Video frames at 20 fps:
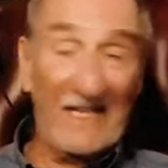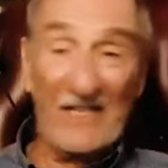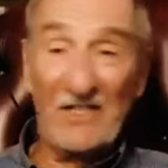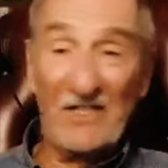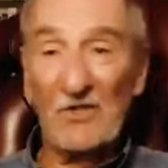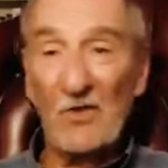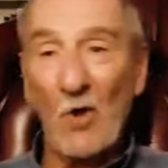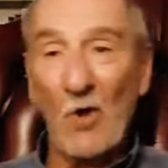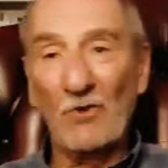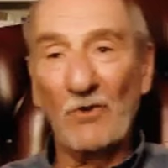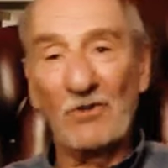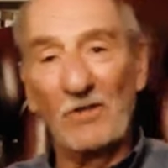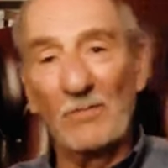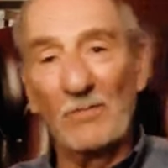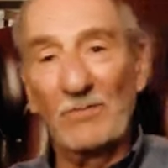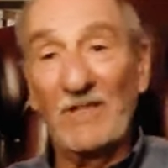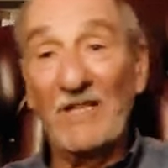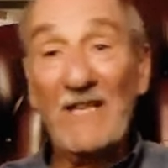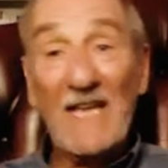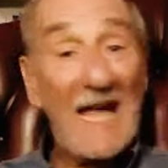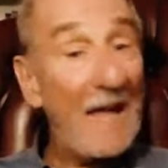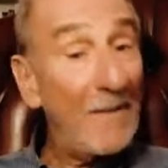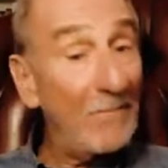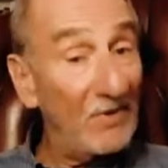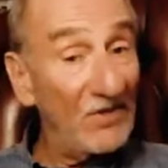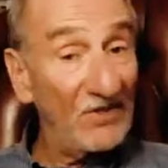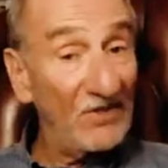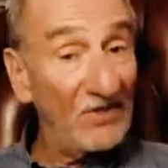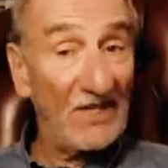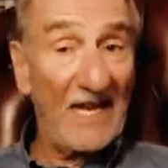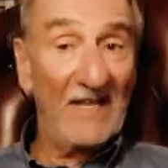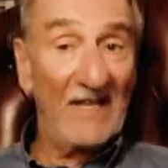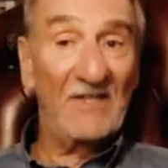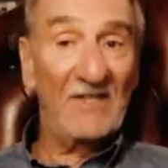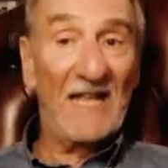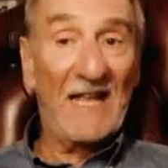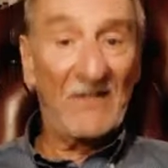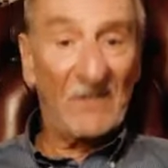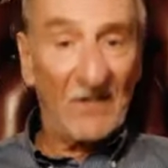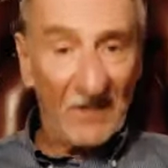it's not complete happenstance.
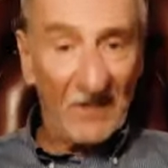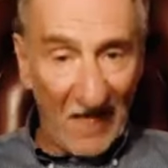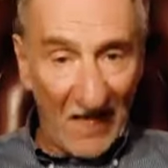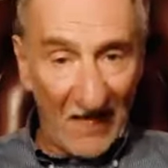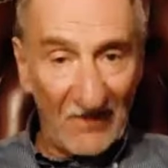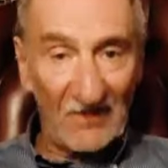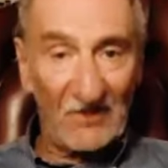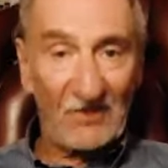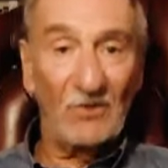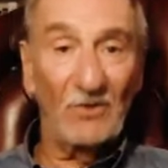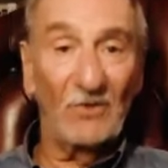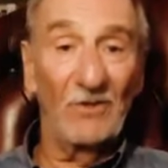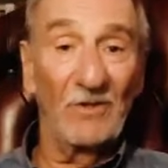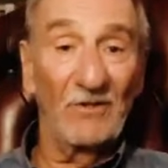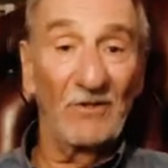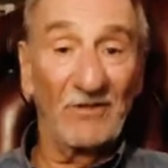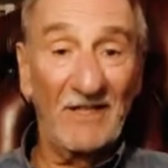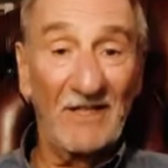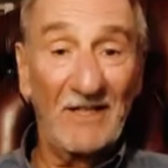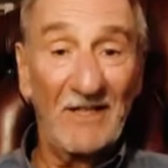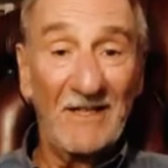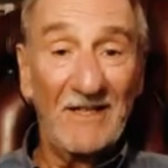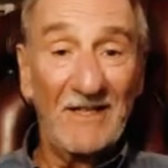That's another story.